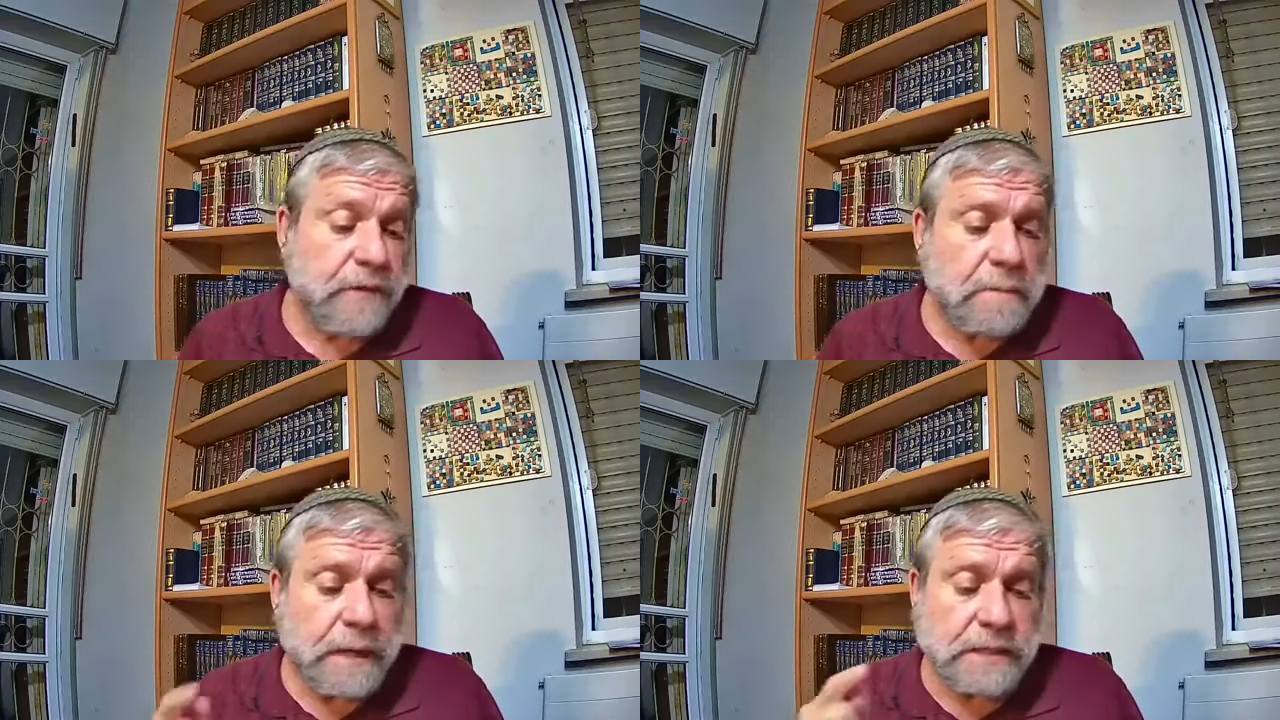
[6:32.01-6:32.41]

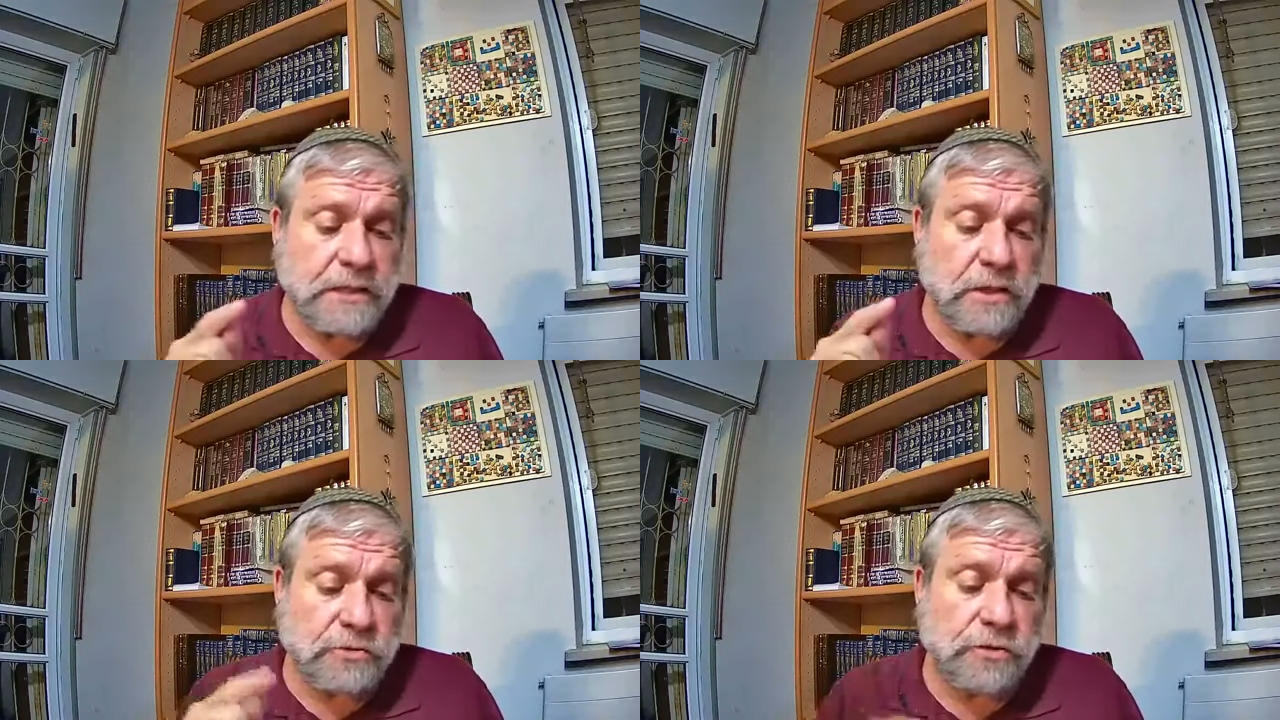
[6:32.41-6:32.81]
Merivah
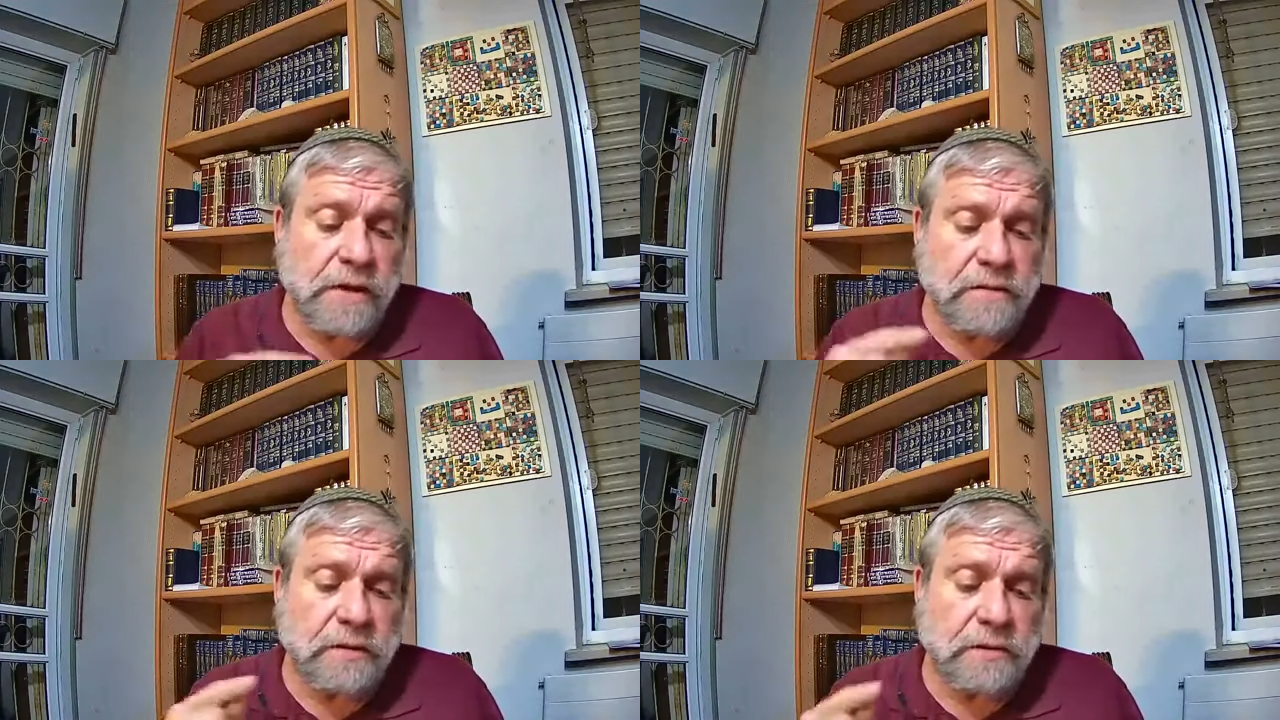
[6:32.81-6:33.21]
because of the
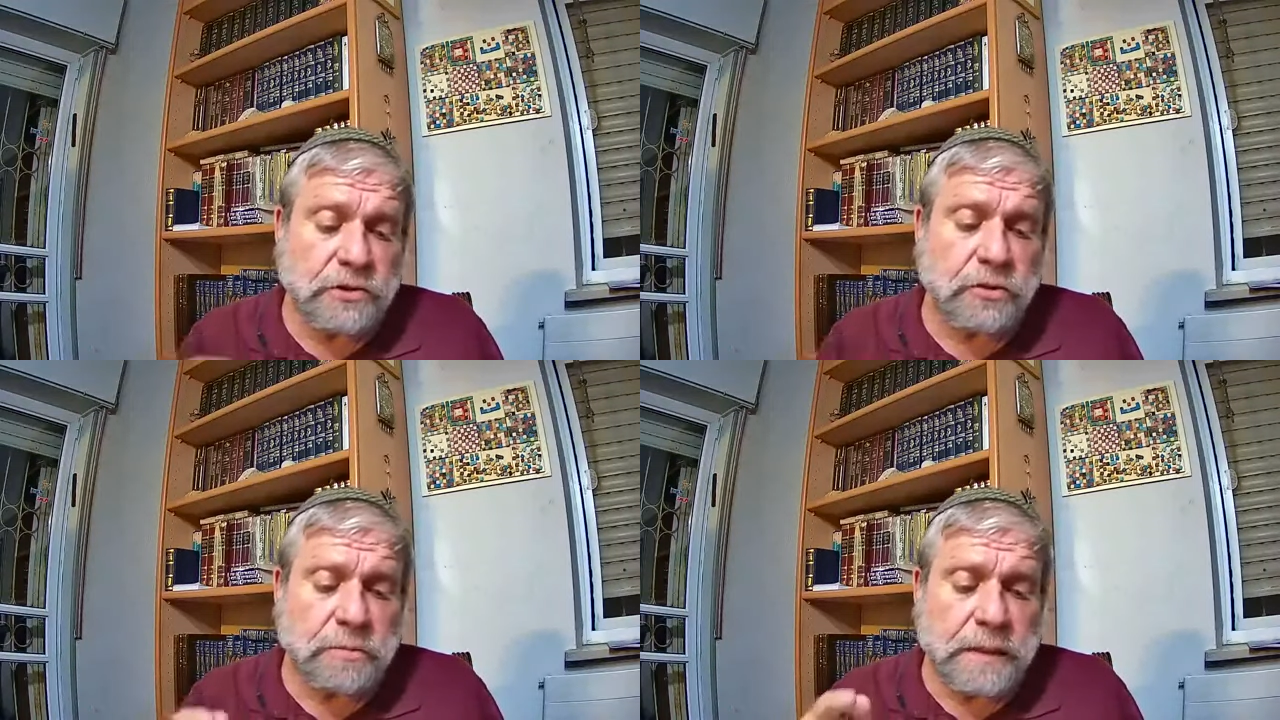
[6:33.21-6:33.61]
striving
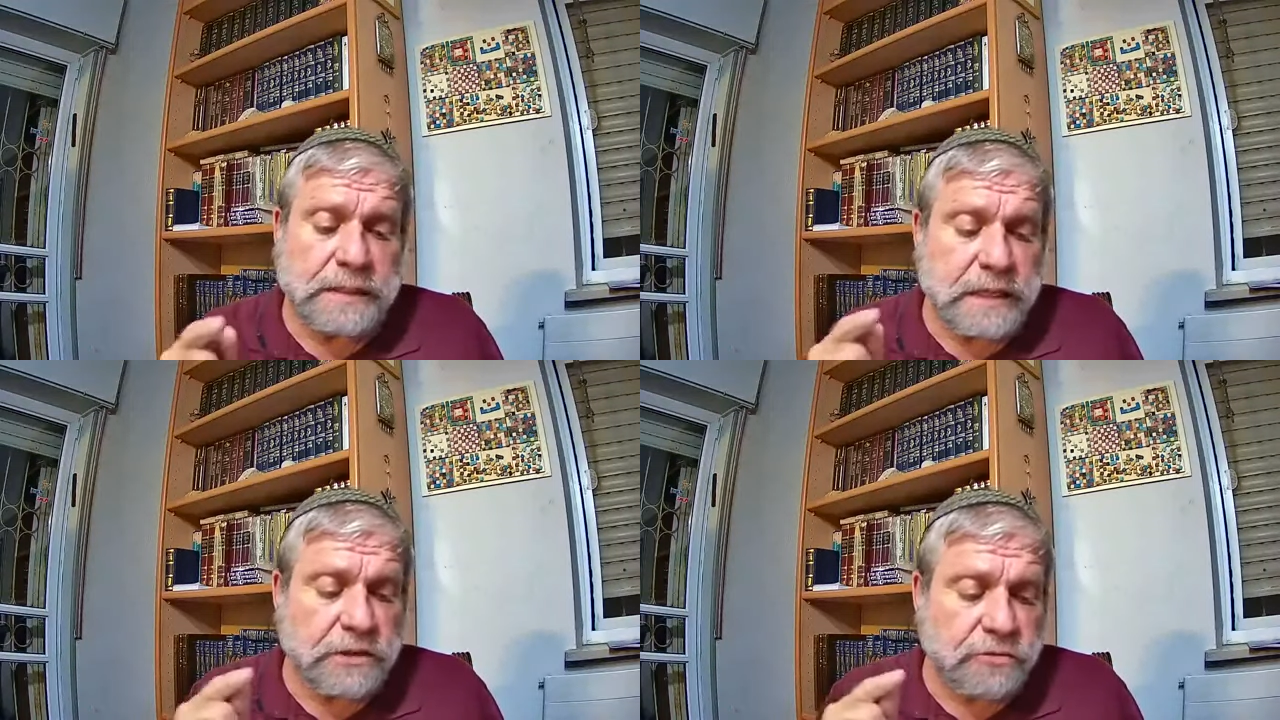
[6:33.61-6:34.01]
of the
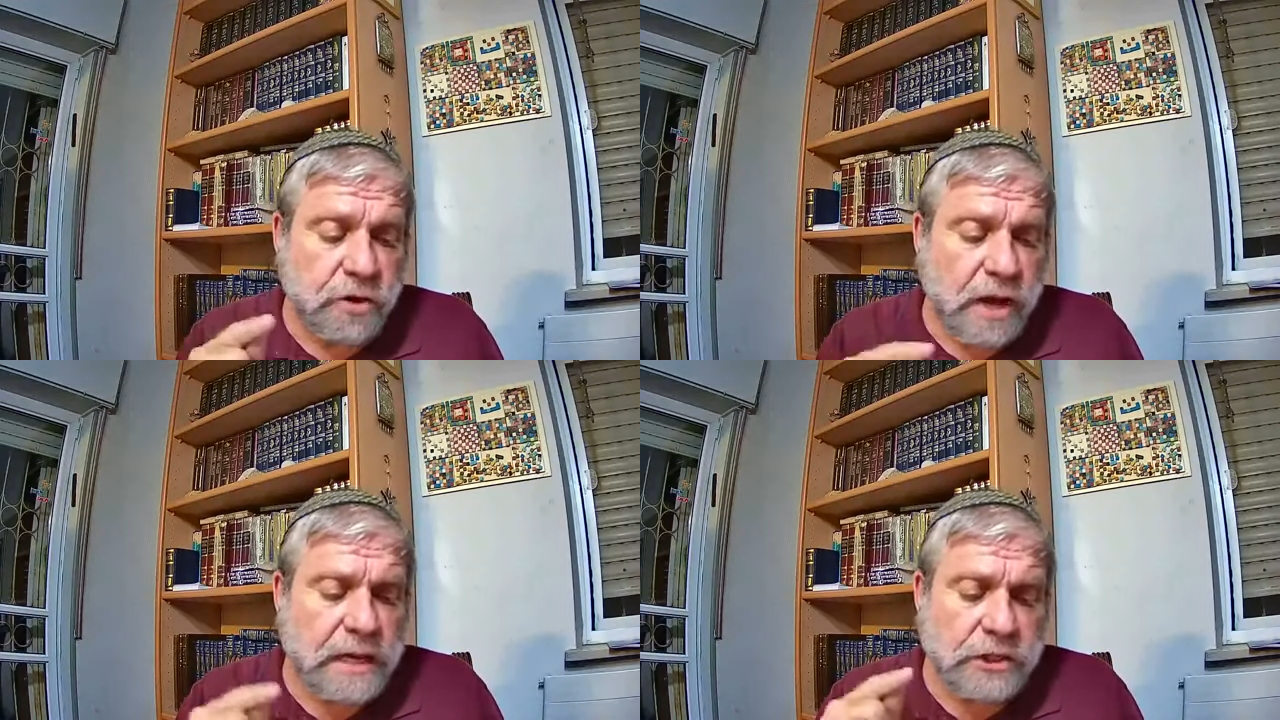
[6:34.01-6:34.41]
children, because they
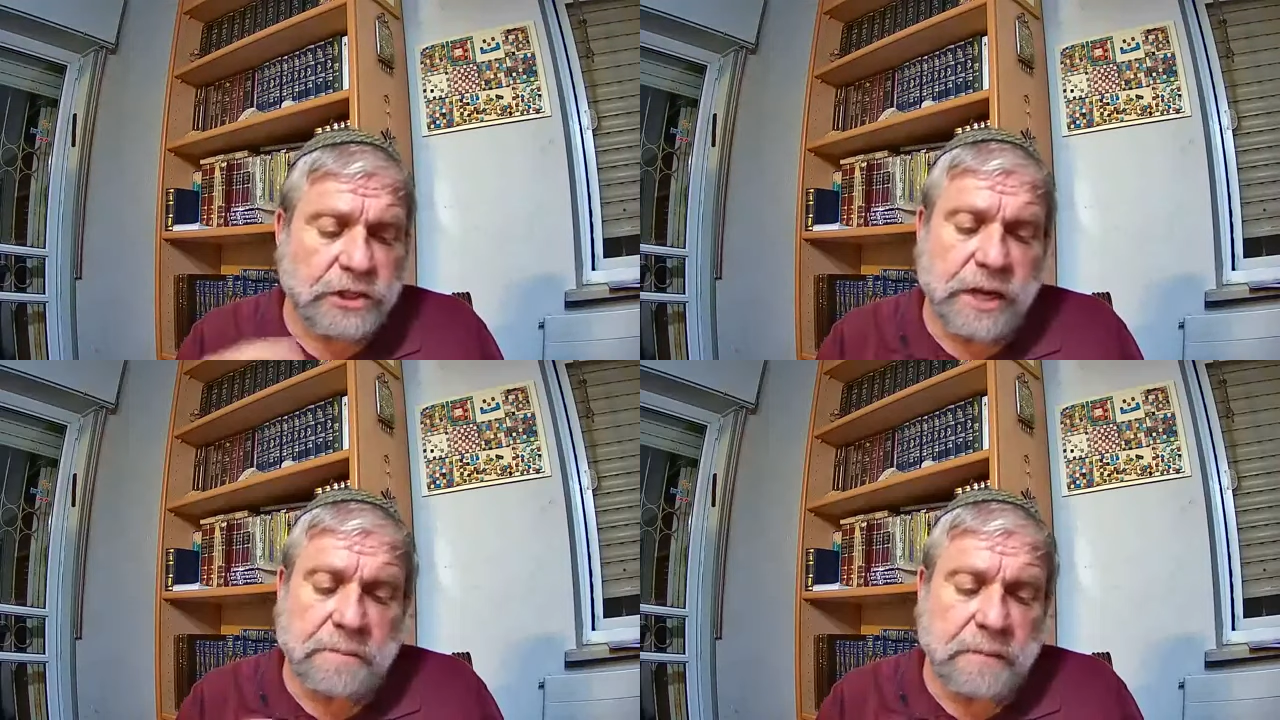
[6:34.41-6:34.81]
tried
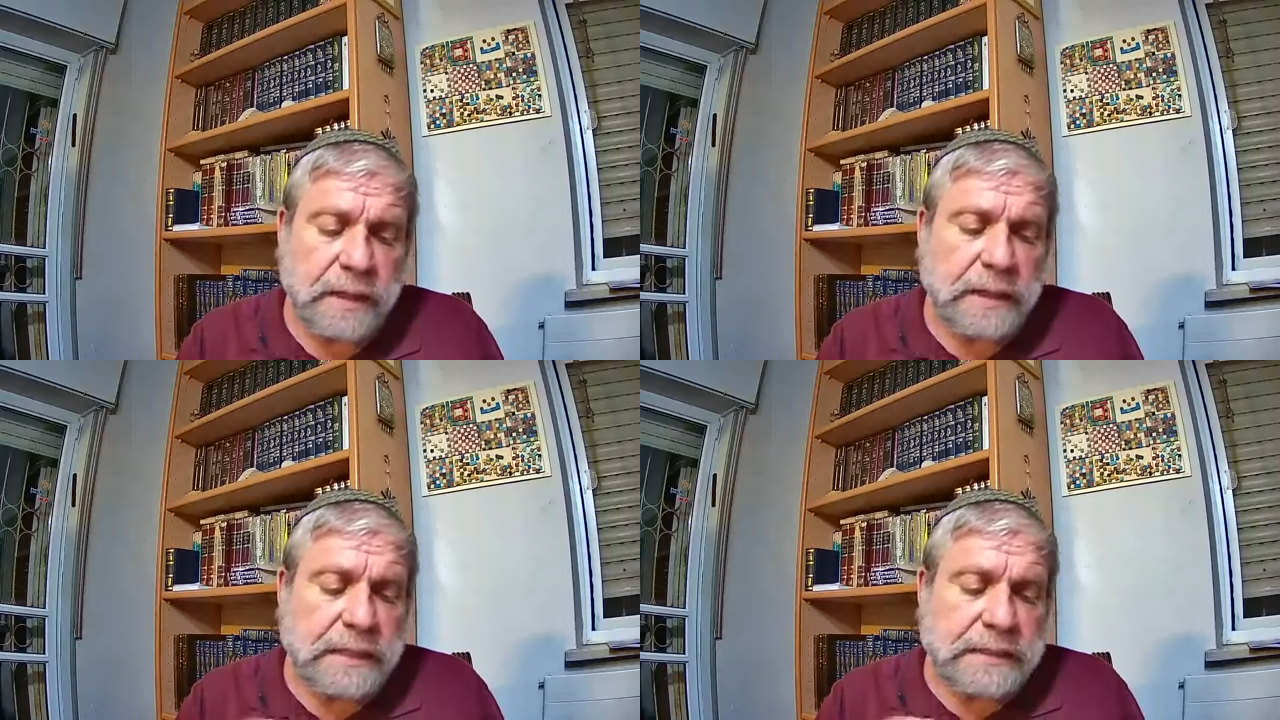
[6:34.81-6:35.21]

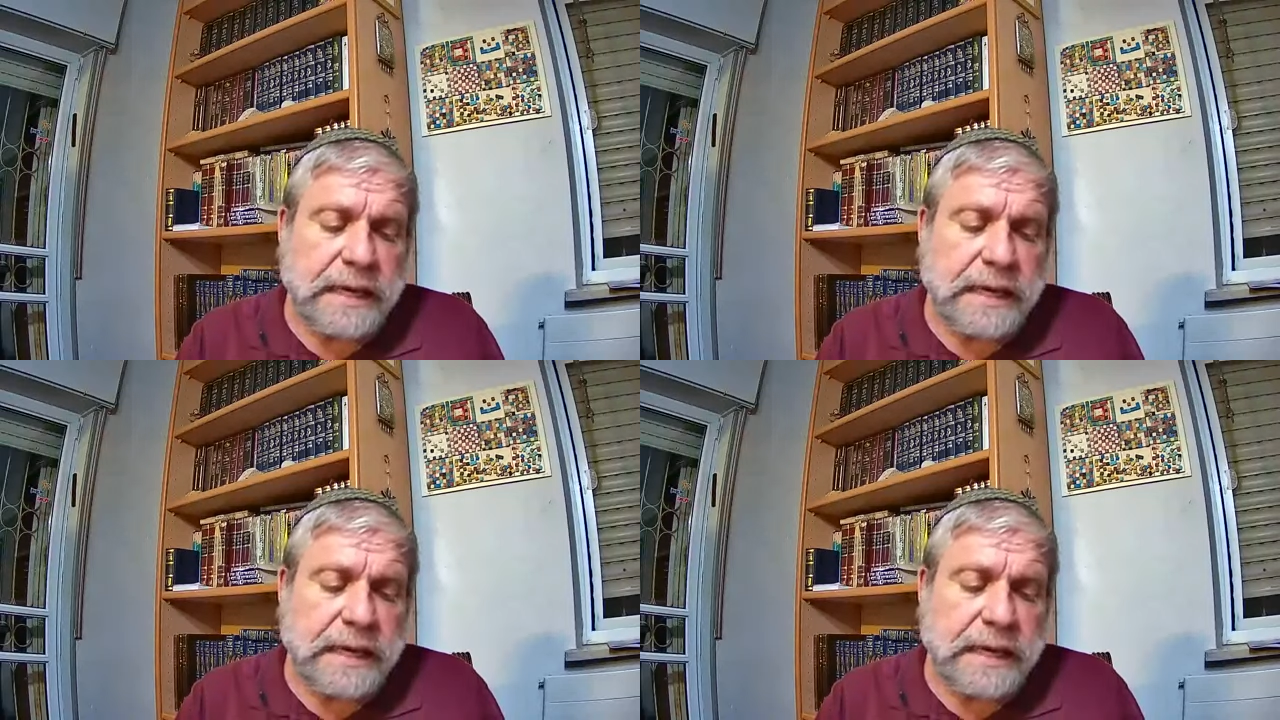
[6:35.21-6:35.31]
Hashem,